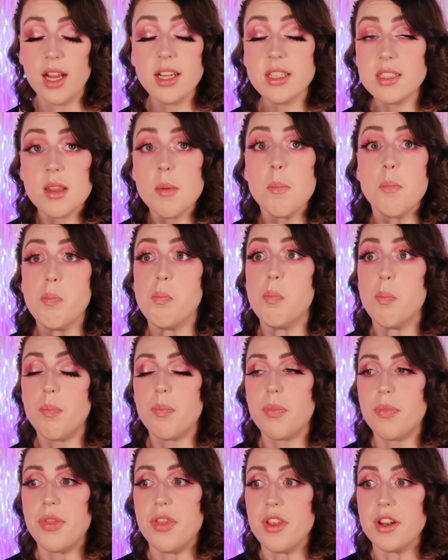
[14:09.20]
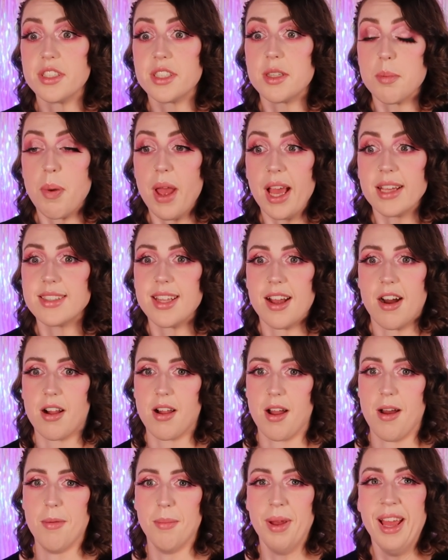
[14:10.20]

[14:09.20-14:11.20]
is the. That is the best outcome.